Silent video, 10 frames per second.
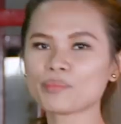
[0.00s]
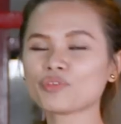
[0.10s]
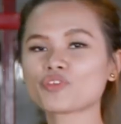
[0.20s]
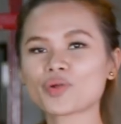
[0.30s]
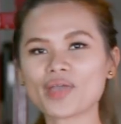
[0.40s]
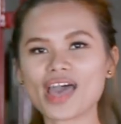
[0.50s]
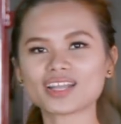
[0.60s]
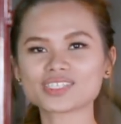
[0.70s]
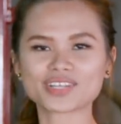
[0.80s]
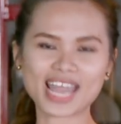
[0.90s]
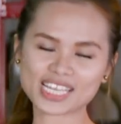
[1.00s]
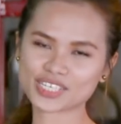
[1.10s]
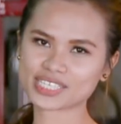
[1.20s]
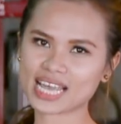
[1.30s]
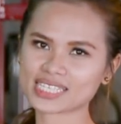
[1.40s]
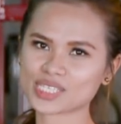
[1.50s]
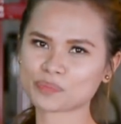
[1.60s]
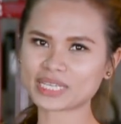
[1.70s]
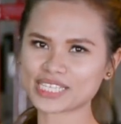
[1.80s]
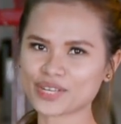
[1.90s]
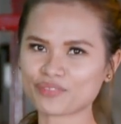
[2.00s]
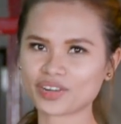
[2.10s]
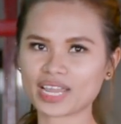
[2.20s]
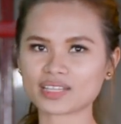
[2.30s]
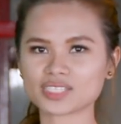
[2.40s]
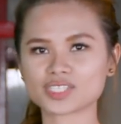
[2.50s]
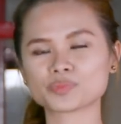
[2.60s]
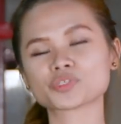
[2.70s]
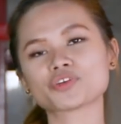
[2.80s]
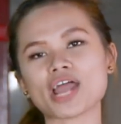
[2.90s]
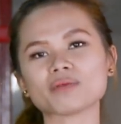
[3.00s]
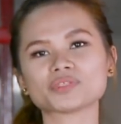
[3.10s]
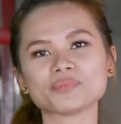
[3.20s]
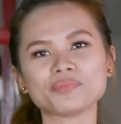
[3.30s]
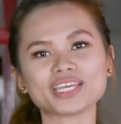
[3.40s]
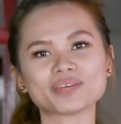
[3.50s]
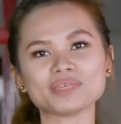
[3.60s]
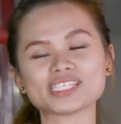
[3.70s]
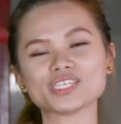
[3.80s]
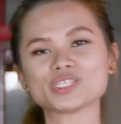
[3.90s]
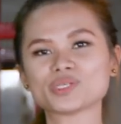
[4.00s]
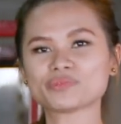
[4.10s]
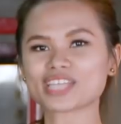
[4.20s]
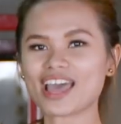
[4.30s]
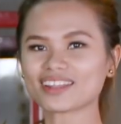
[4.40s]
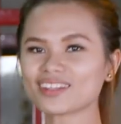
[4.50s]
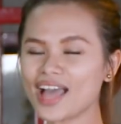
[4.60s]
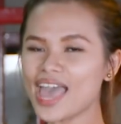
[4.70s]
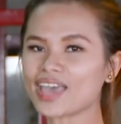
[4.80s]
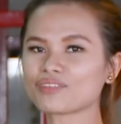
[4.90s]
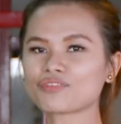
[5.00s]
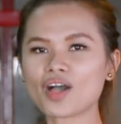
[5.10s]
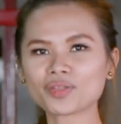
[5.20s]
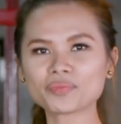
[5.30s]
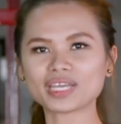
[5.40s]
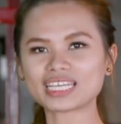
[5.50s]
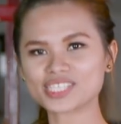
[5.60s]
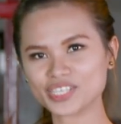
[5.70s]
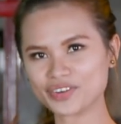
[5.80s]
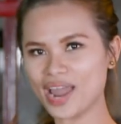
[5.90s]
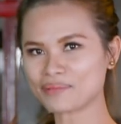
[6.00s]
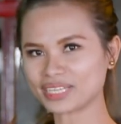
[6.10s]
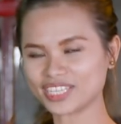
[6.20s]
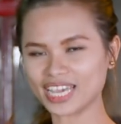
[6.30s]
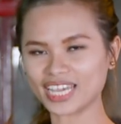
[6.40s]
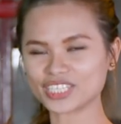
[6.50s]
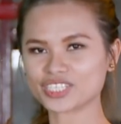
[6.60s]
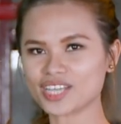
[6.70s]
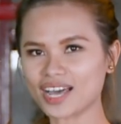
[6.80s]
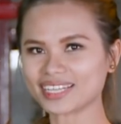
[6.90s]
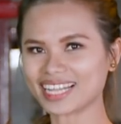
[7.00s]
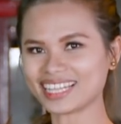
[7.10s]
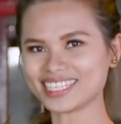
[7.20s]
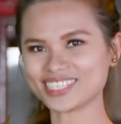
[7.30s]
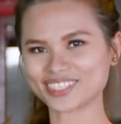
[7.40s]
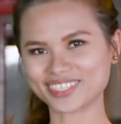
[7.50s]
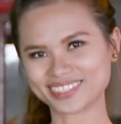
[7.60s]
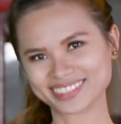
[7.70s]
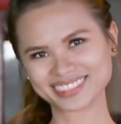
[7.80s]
Before we head on to our exercises, please don't forget to subscribe to BeKami's YouTube channel and follow me on Instagram at kej.lendicho.